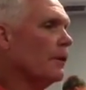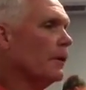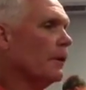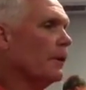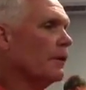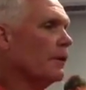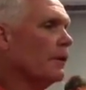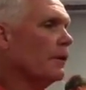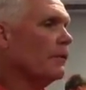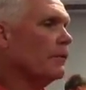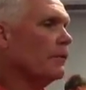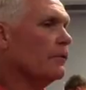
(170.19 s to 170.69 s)
and I
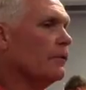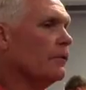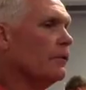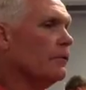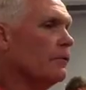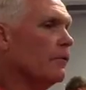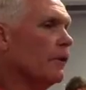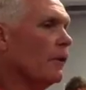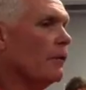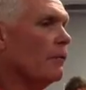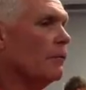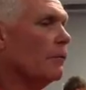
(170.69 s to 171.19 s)
think
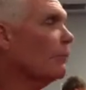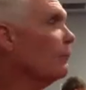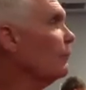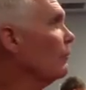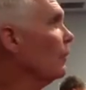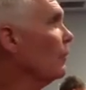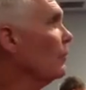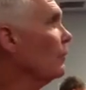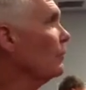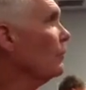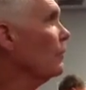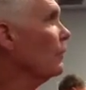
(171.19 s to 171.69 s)
CJ will
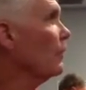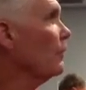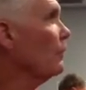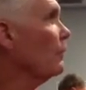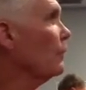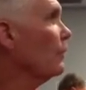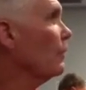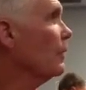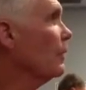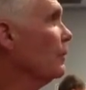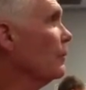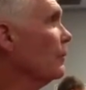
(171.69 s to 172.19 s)
fall in love
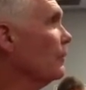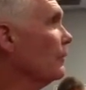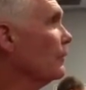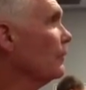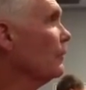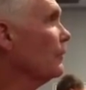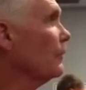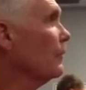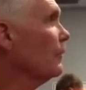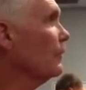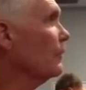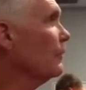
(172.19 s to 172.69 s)
with him as
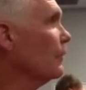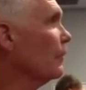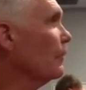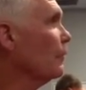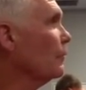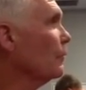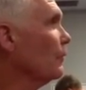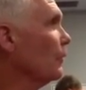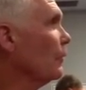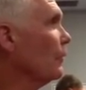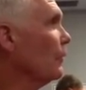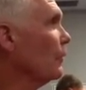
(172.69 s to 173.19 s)
the season
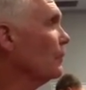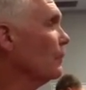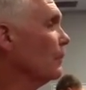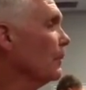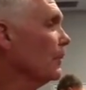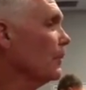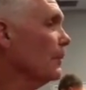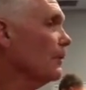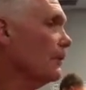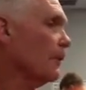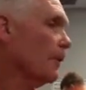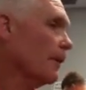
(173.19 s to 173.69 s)
goes on
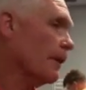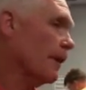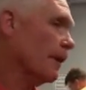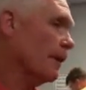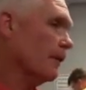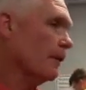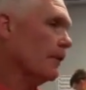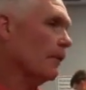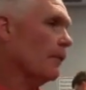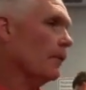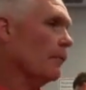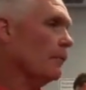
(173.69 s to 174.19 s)
because they
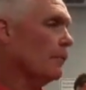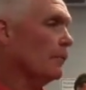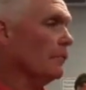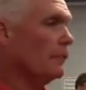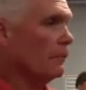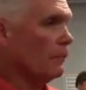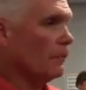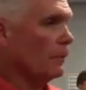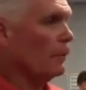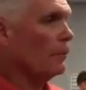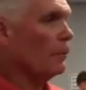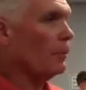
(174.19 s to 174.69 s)
can't load
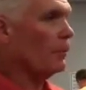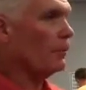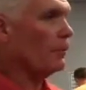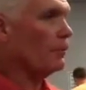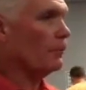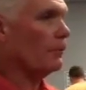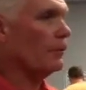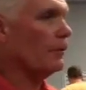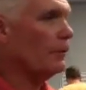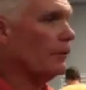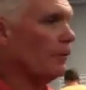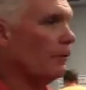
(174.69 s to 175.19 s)
up on
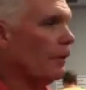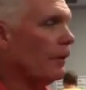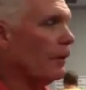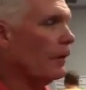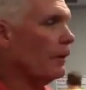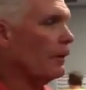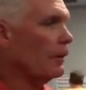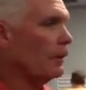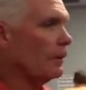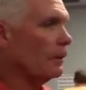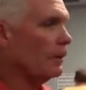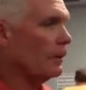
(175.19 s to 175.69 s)
CJ and